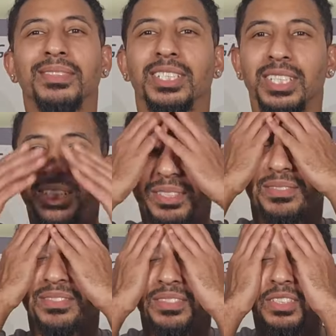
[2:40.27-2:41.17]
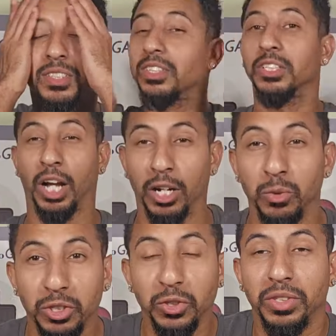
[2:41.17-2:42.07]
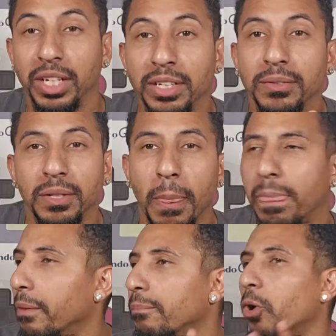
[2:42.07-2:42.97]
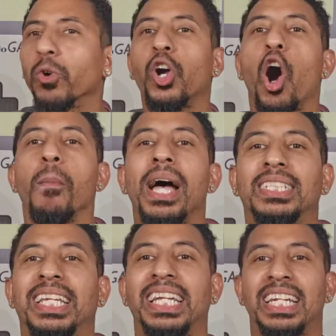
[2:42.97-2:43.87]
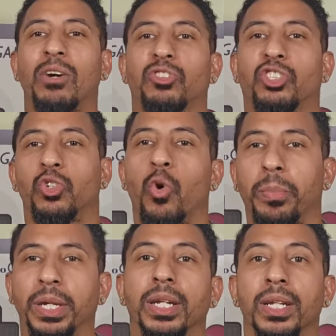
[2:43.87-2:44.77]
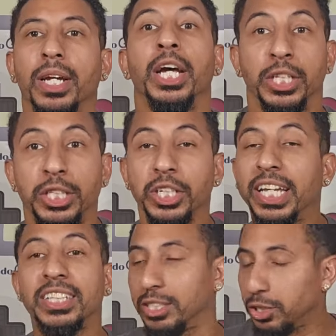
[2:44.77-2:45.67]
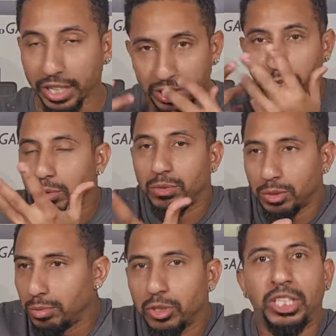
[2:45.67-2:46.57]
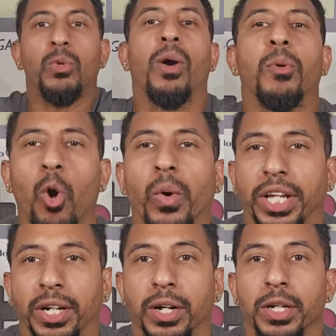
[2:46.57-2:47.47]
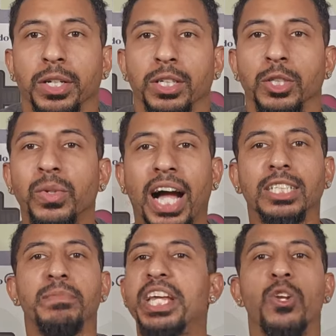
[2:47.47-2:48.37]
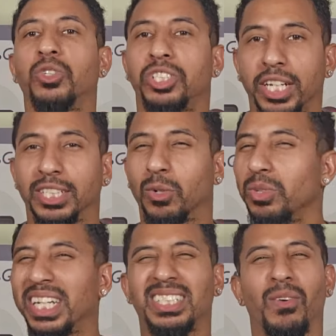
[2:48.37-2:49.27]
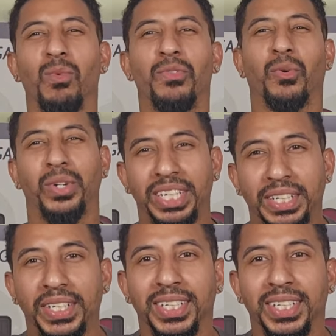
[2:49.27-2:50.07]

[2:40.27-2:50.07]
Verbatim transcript: Did, are you, you, Mortal Kombat taking out Scorpion. Do you get, you get, you, you see where I'm going here? You guys made no sense. Who takes out Wolverine?